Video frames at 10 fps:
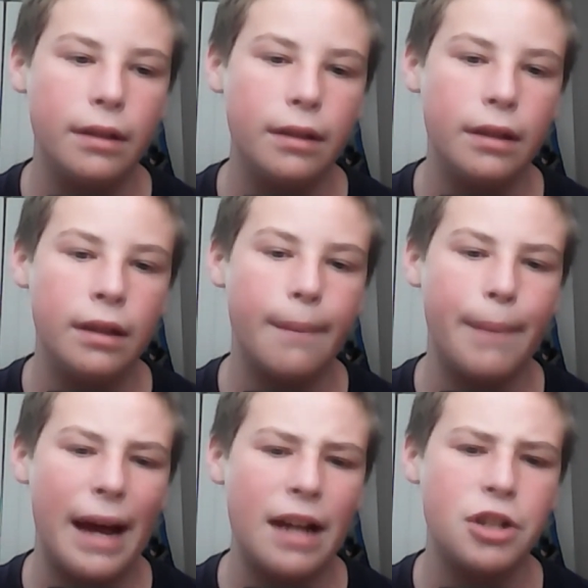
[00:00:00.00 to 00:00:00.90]
not a
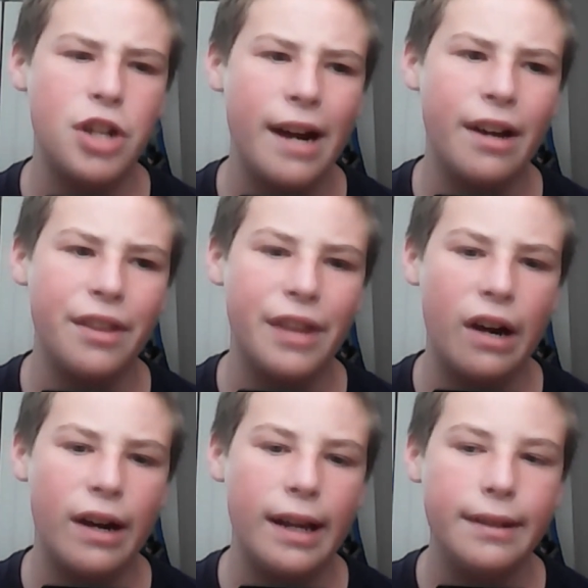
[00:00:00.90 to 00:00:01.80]
bad trade on
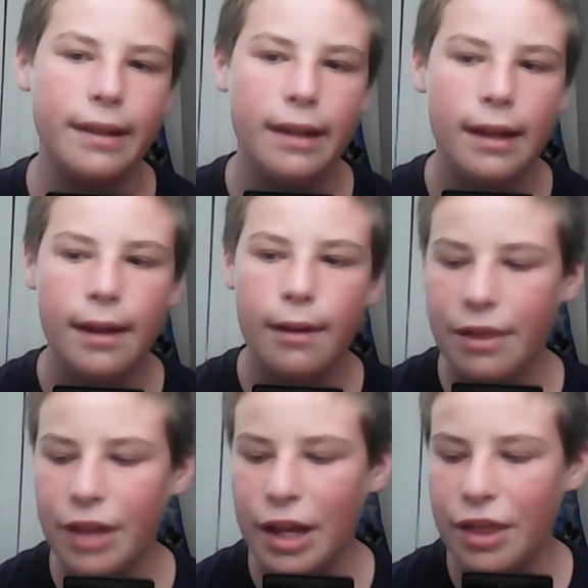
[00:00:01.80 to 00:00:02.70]
their end.
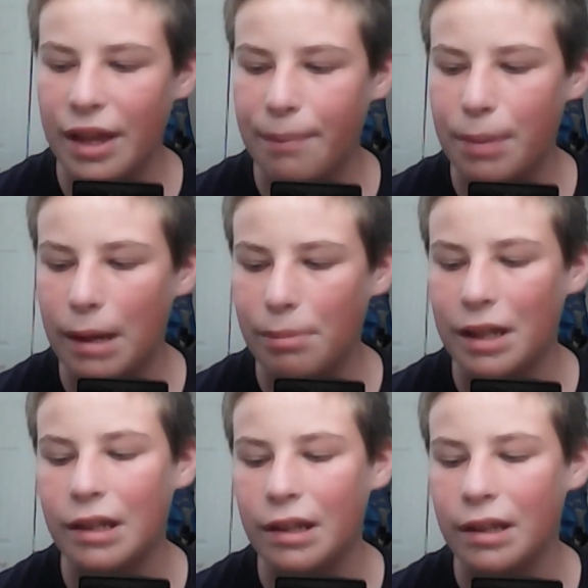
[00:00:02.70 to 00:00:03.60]
I think they probably
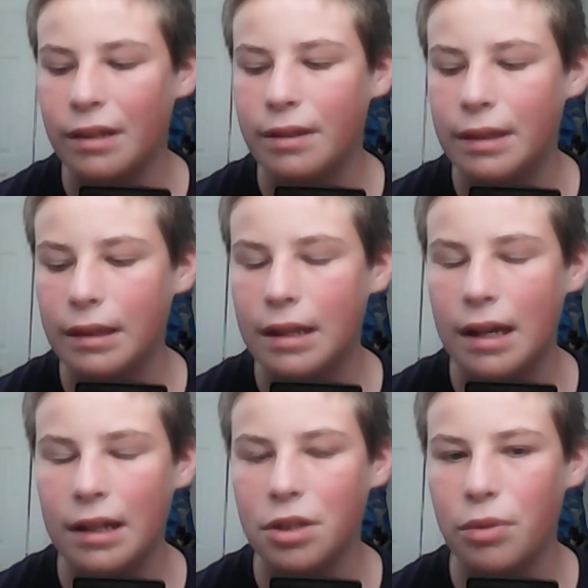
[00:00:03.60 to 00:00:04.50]
could
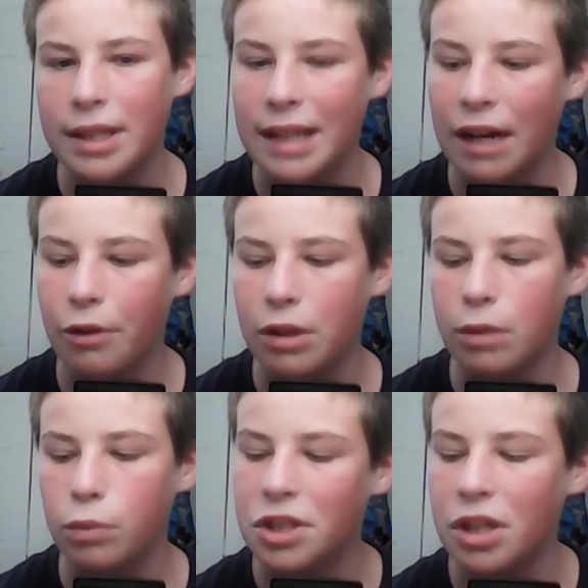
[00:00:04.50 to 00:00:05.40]
have squeezed out with a
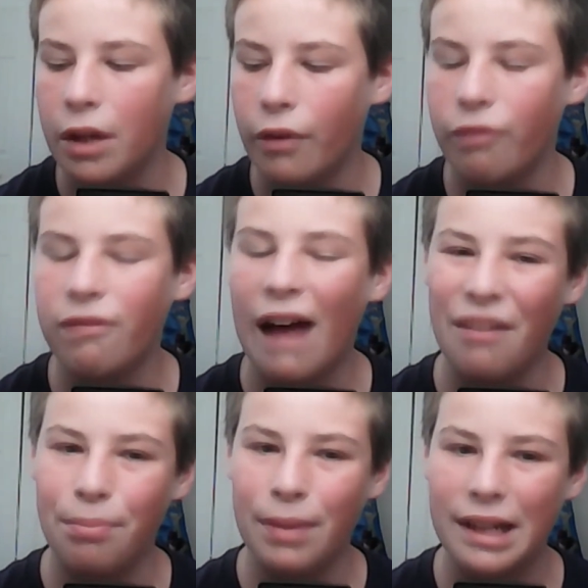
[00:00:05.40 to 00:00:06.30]
1, 2,
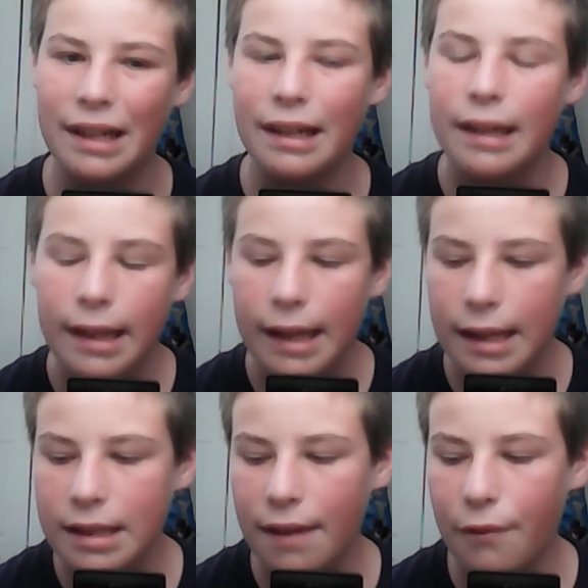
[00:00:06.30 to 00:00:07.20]
5 pick
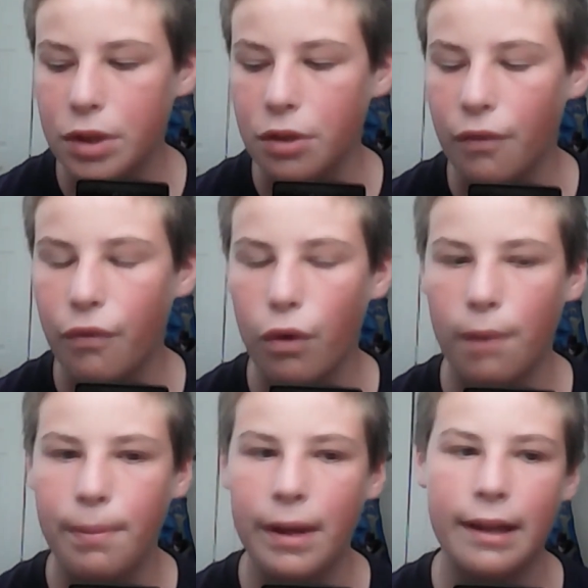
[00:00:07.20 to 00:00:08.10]
instead of a 1, 2, 4
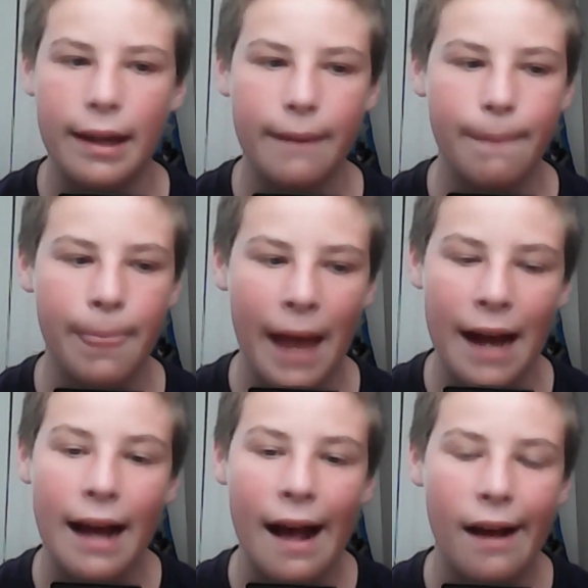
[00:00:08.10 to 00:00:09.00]
pick. Like
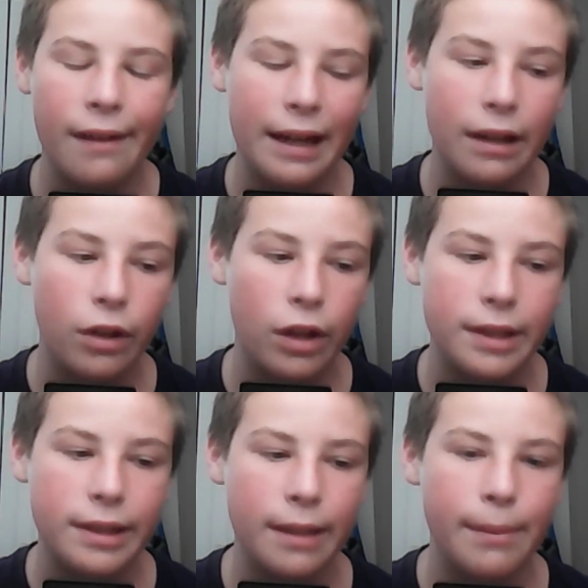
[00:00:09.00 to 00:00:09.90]
that
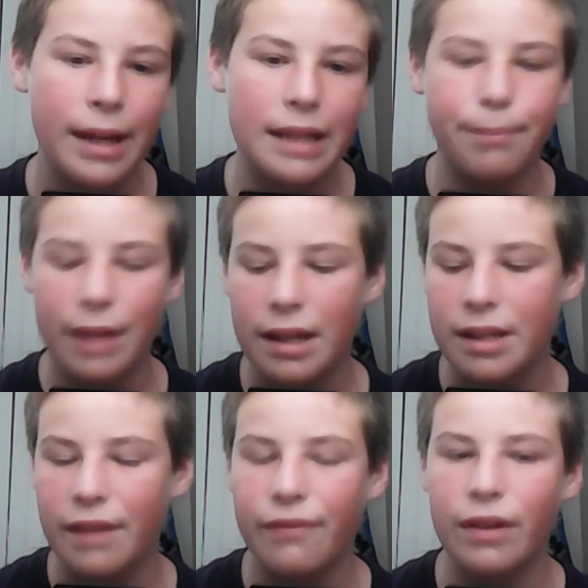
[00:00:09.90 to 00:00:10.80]
honestly makes a big
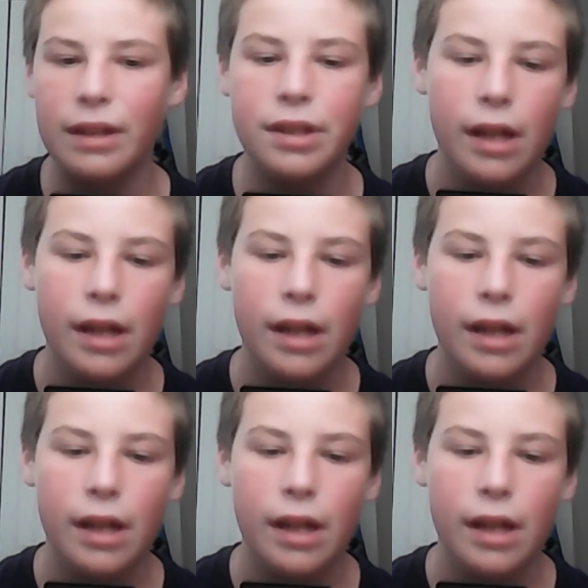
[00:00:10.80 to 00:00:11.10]
difference